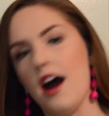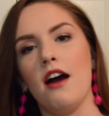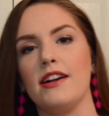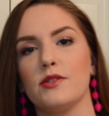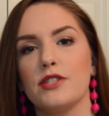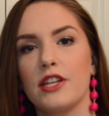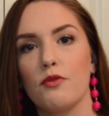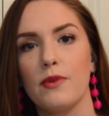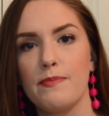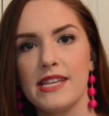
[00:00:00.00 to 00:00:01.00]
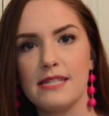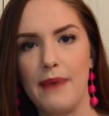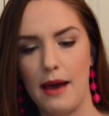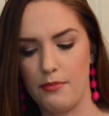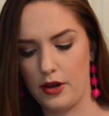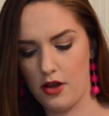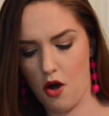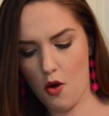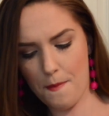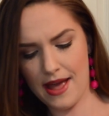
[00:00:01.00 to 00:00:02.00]
right, so we're just gonna rip this bad boy
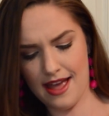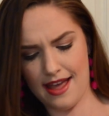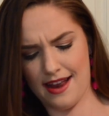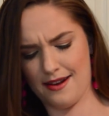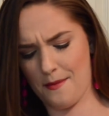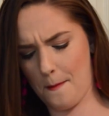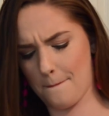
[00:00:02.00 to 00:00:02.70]
open.